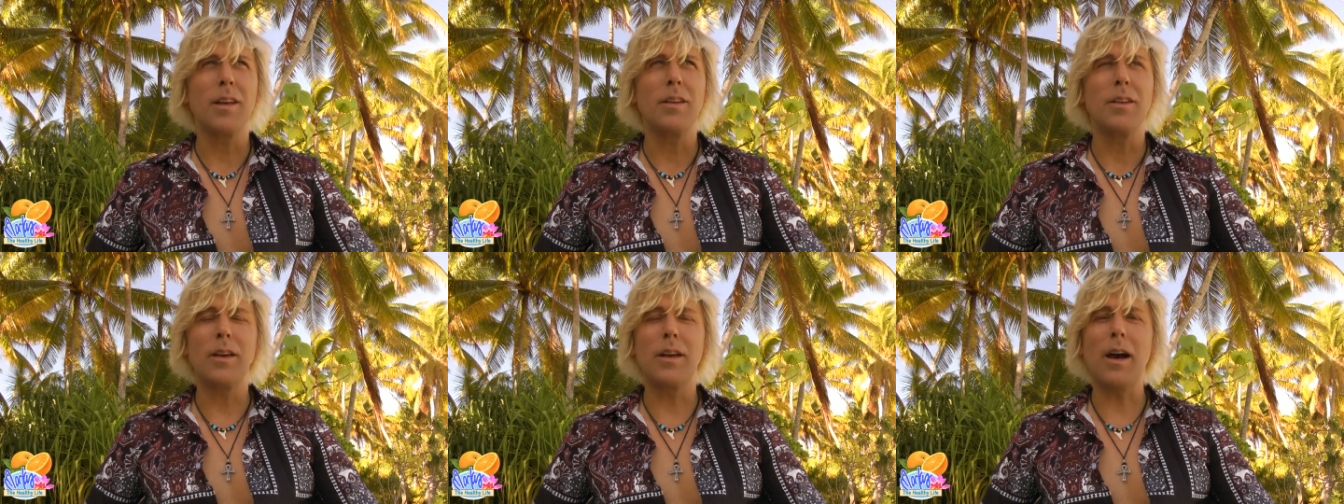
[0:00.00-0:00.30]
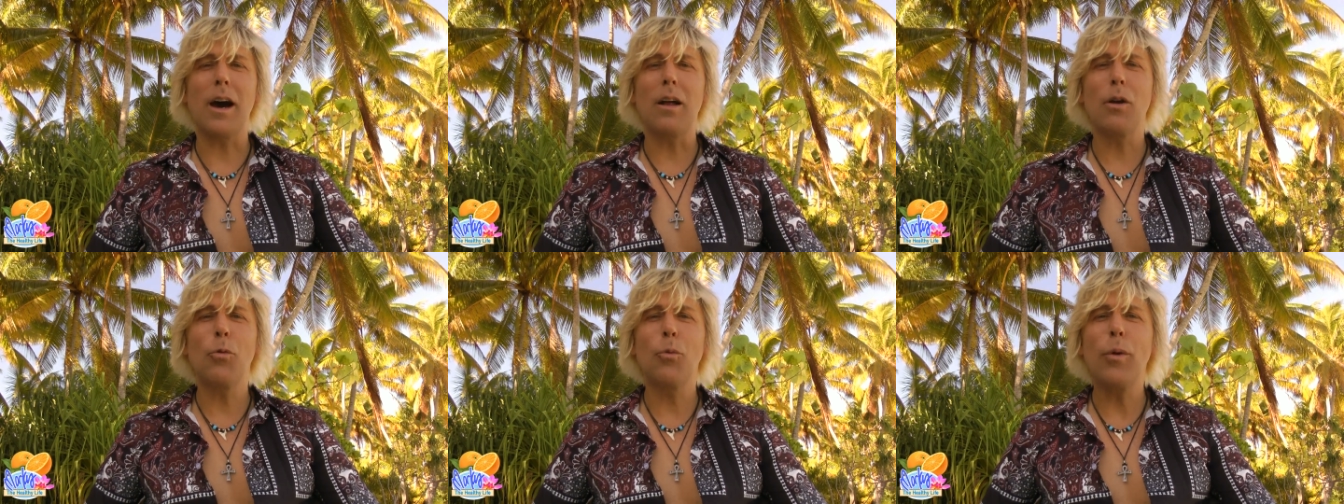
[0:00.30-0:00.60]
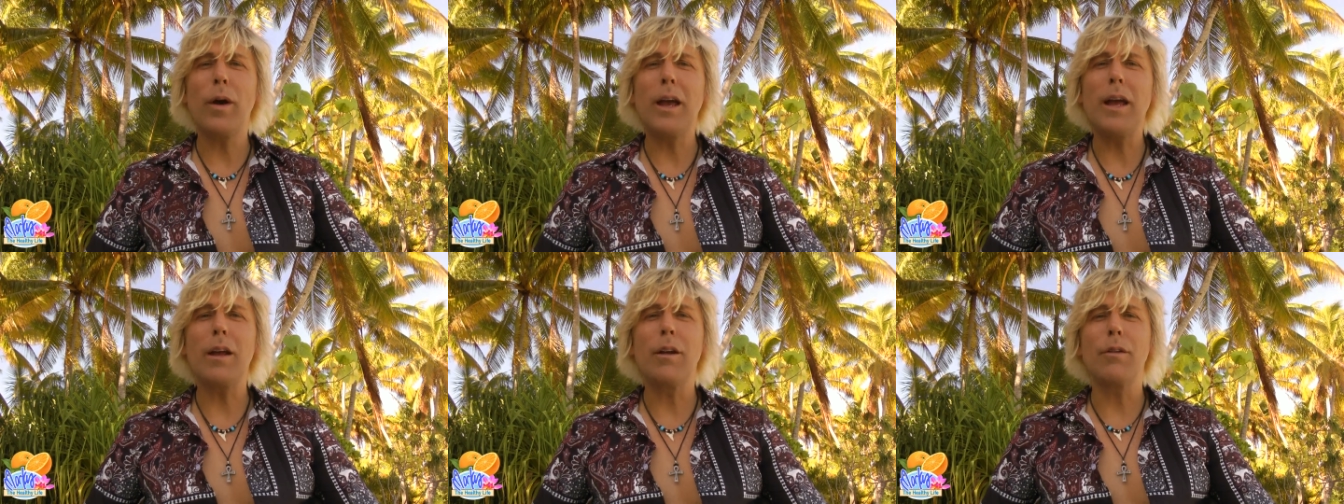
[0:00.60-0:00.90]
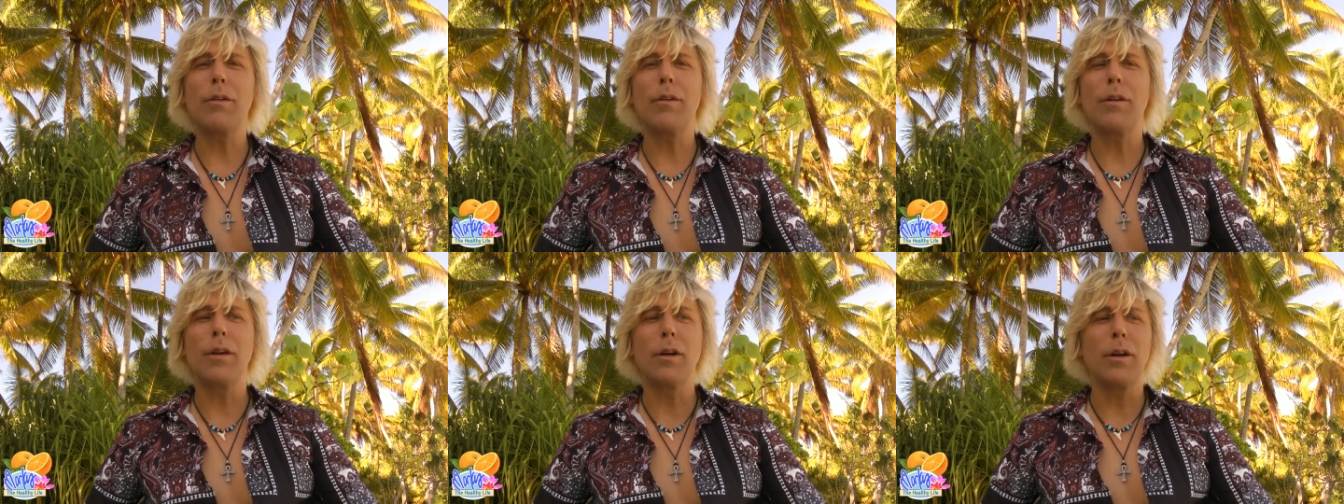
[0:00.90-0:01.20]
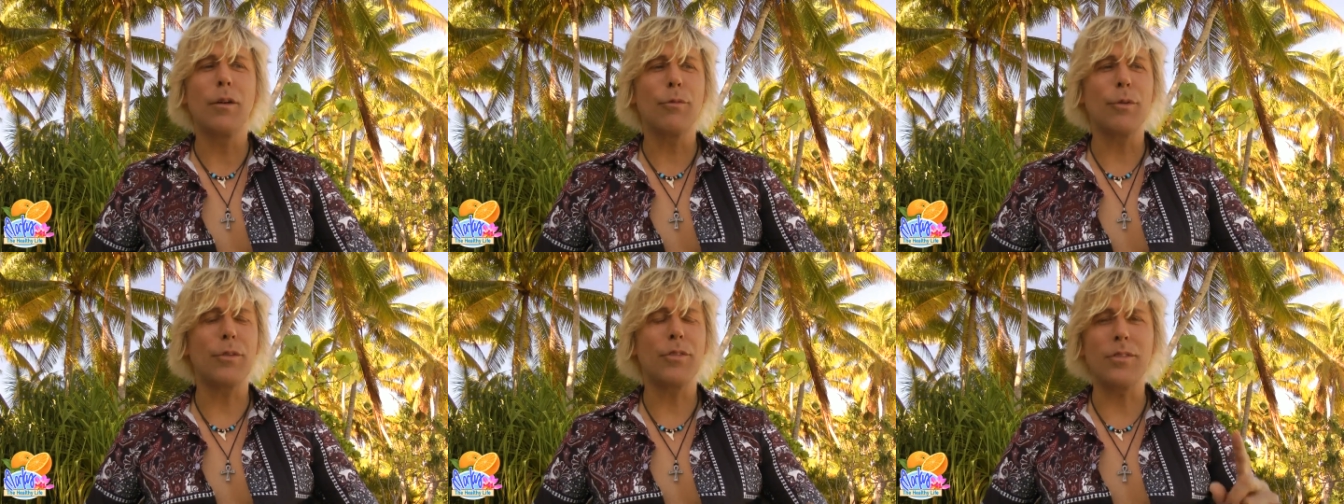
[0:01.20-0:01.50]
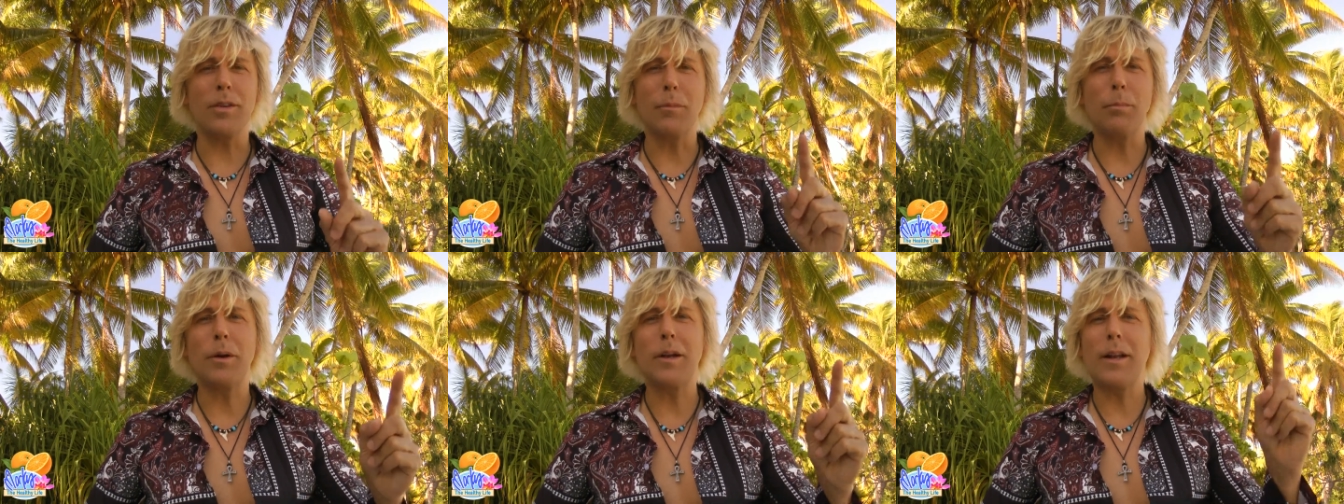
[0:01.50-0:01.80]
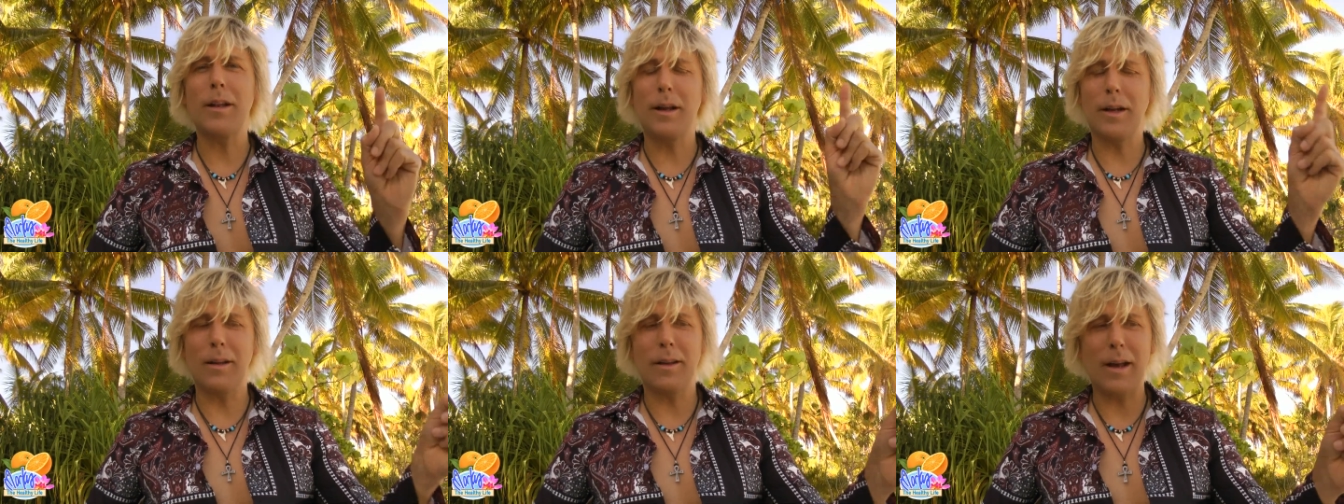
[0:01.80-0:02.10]
You got to wait for
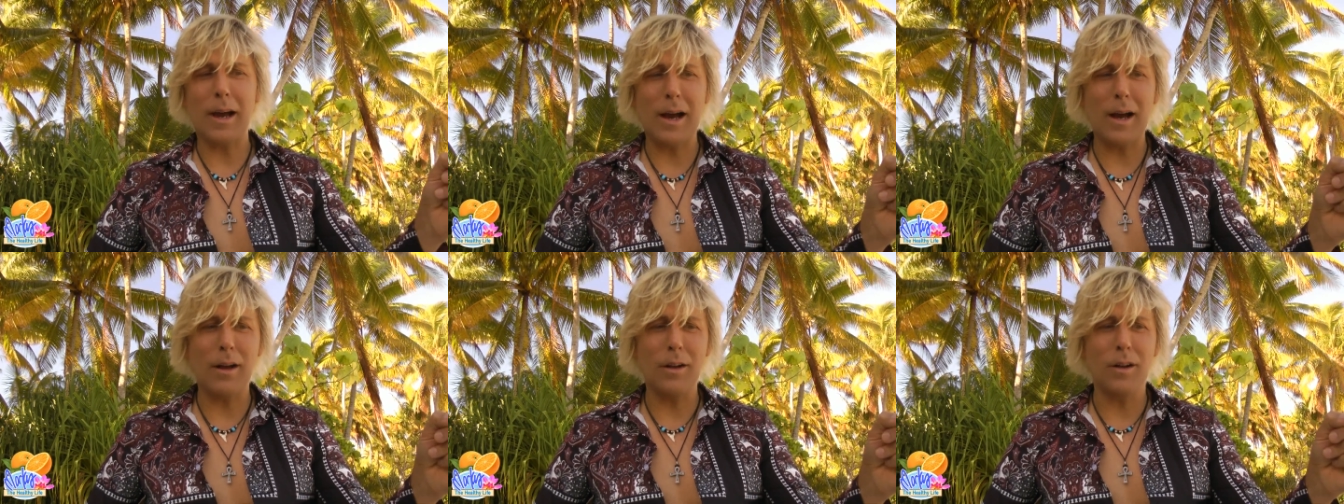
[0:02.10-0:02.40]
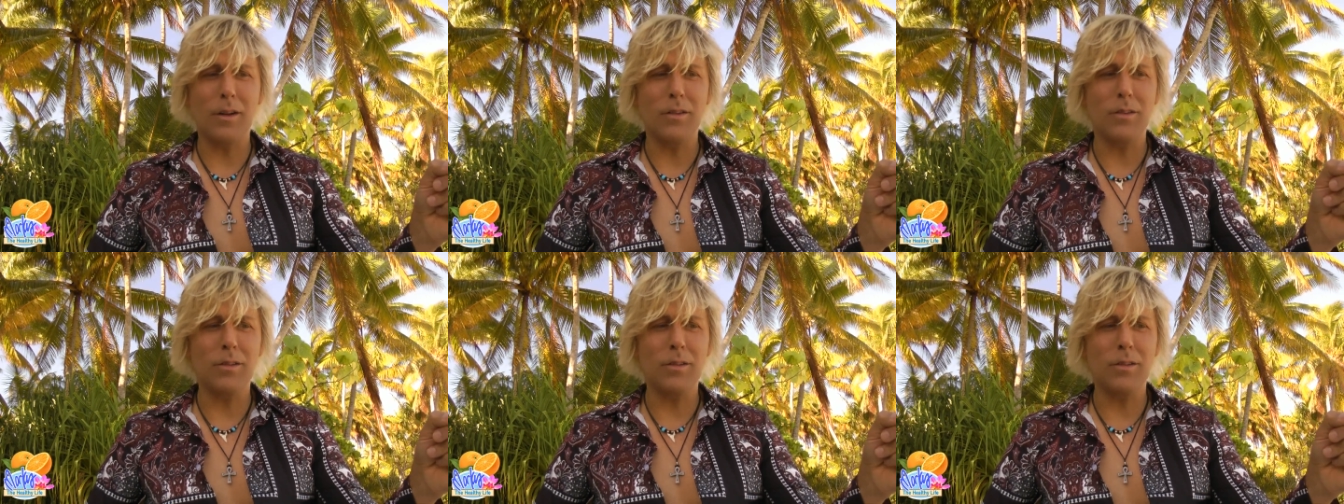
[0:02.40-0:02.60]
somebody like that